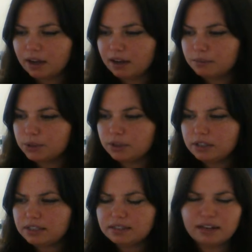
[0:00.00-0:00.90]
So this
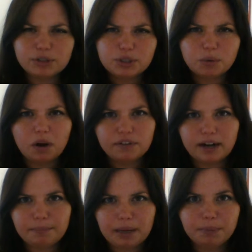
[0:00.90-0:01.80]
is ever so often I
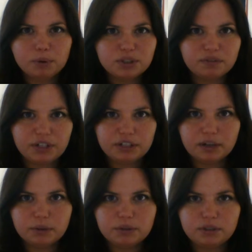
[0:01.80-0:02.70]
might post a
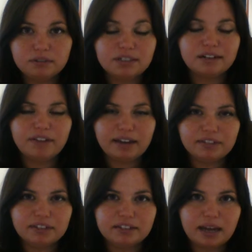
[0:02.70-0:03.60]
video instead of
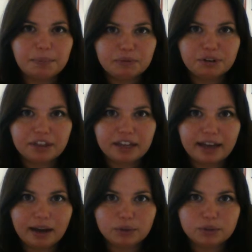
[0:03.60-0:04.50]
having to type everything
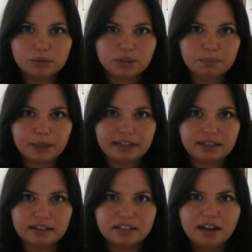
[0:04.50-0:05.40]
out to explain
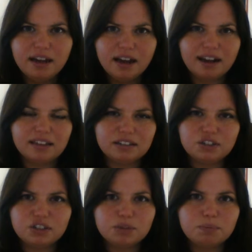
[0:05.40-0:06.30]
things. I think it's
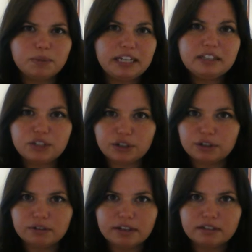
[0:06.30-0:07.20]
just
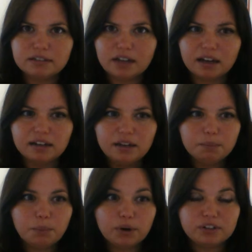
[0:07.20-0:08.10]
easier and
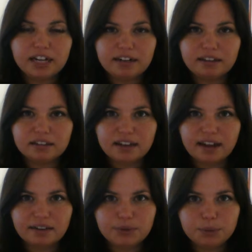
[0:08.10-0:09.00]
more entertaining than to
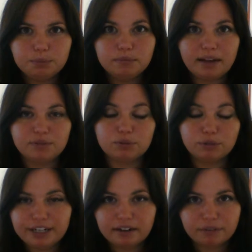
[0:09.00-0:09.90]
have you have to
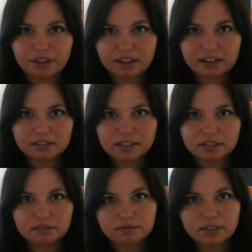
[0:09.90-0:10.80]
read everything
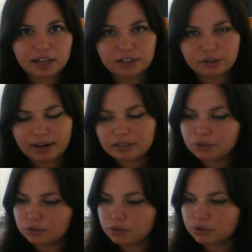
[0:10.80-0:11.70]
to get your
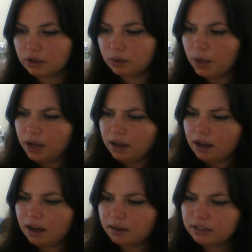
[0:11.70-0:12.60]
answers. So
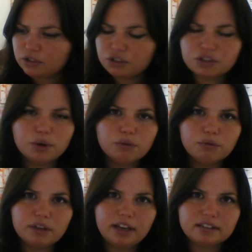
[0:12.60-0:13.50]
let's just go through
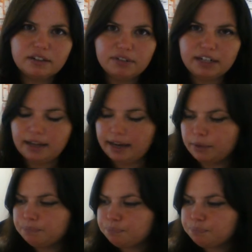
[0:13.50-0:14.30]
the activity now.